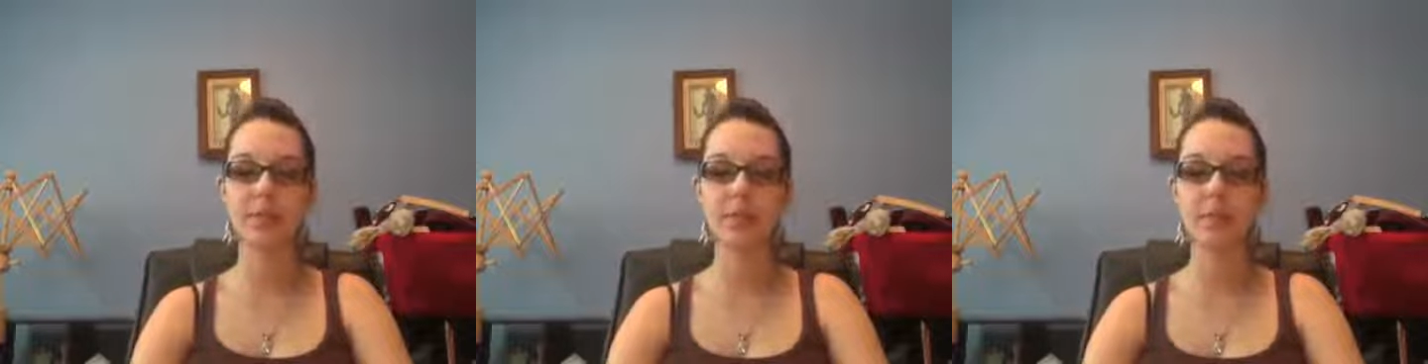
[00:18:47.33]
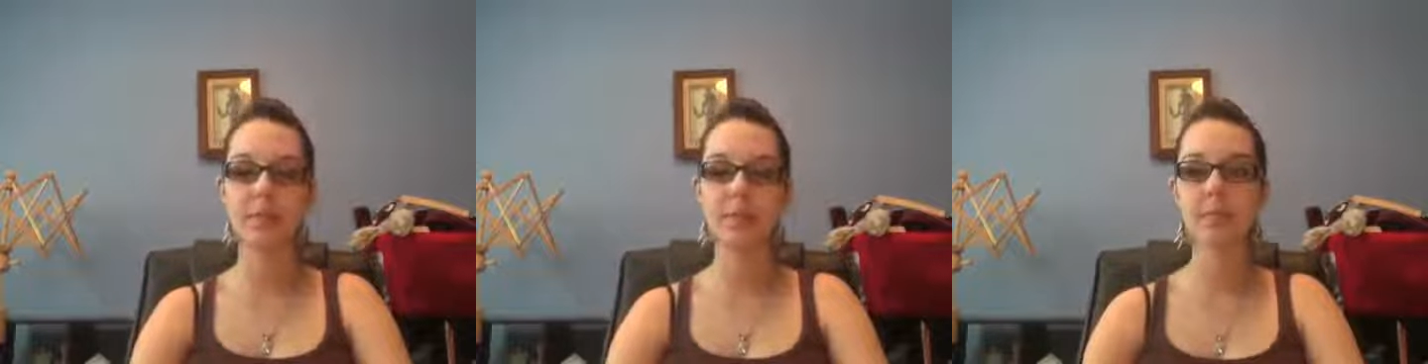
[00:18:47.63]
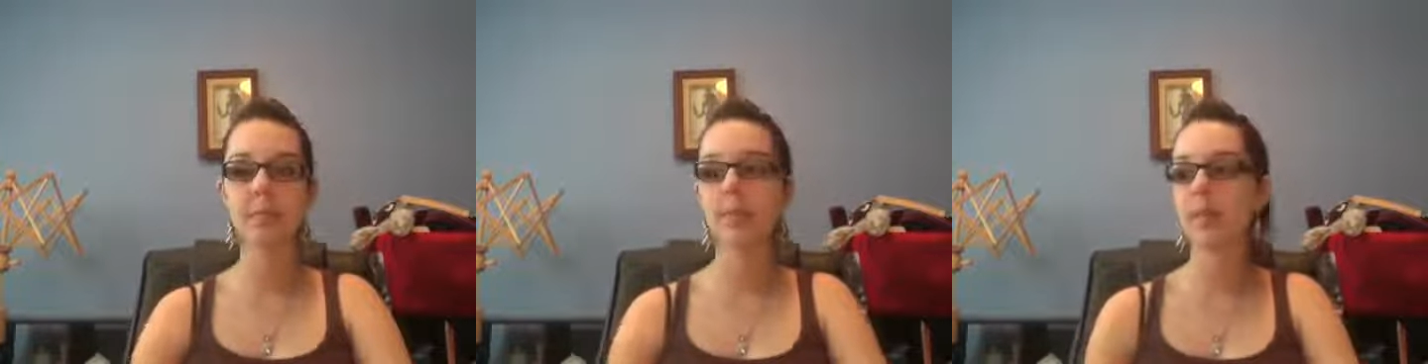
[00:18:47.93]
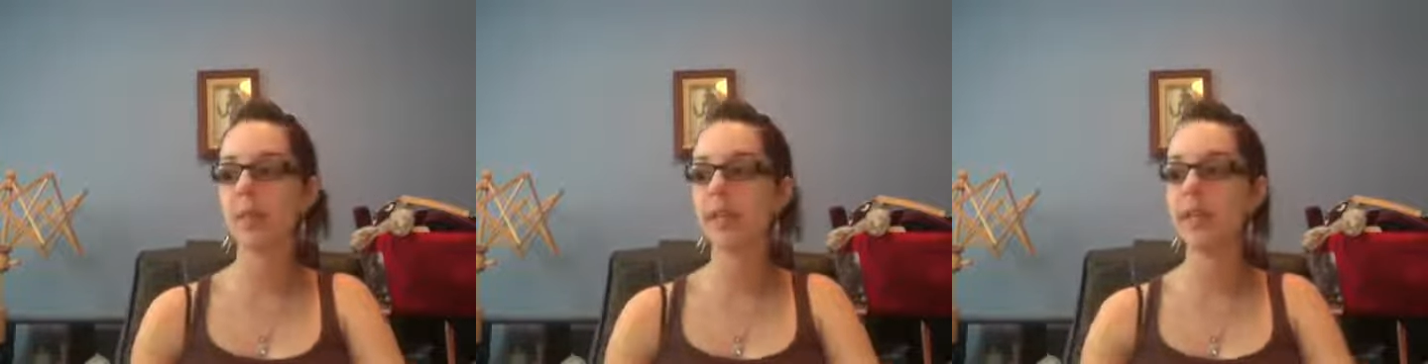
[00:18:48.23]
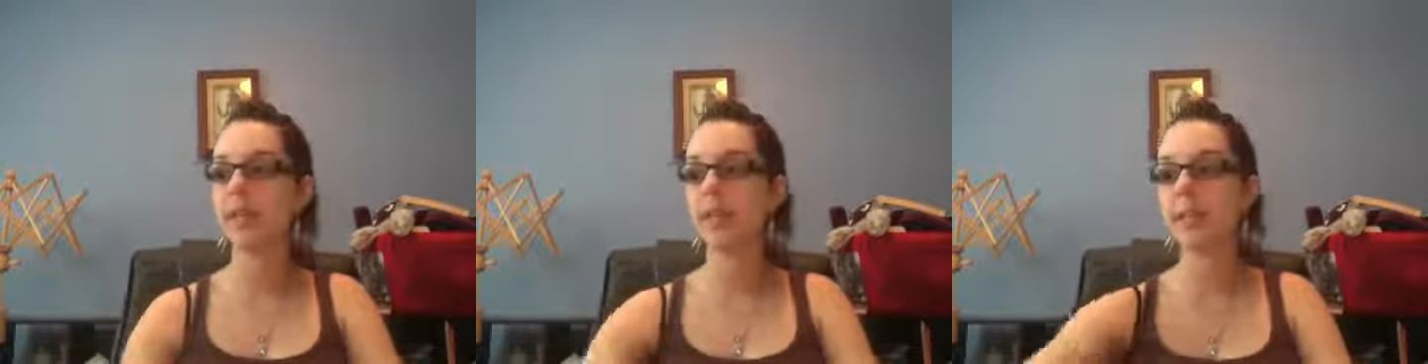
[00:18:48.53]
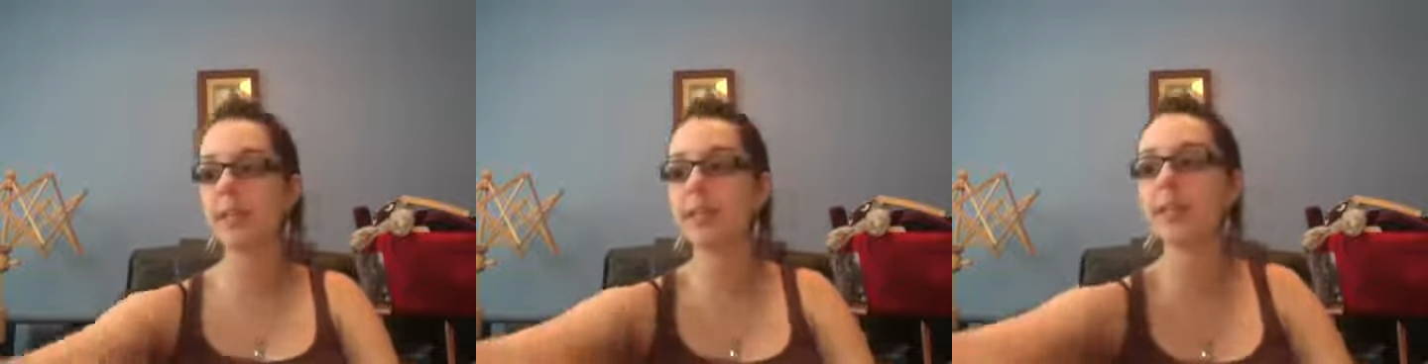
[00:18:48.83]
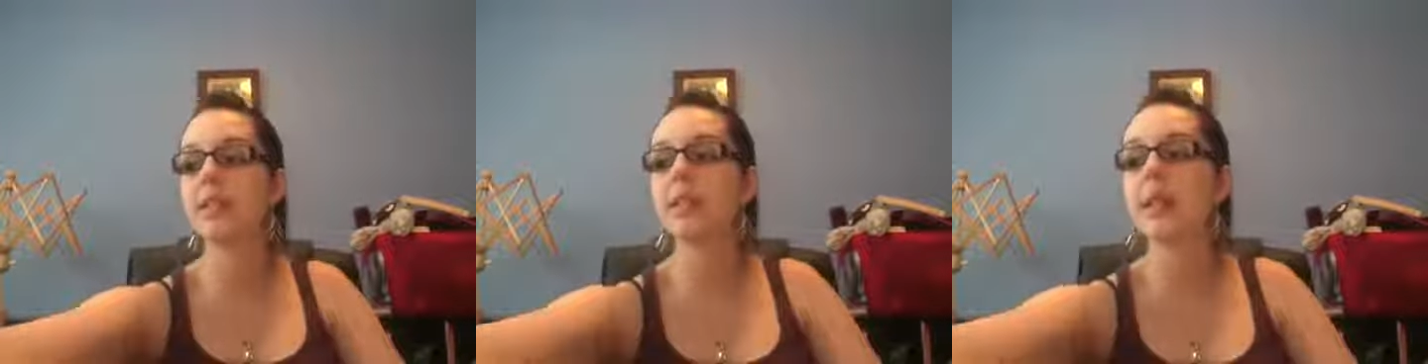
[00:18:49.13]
is I got